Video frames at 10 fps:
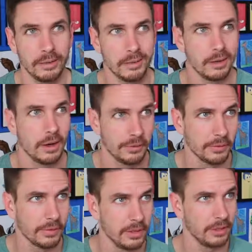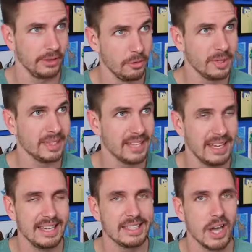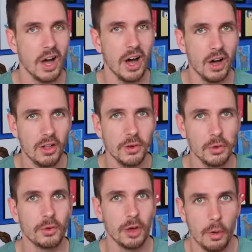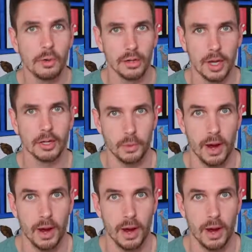predator, other than humans, is other coconut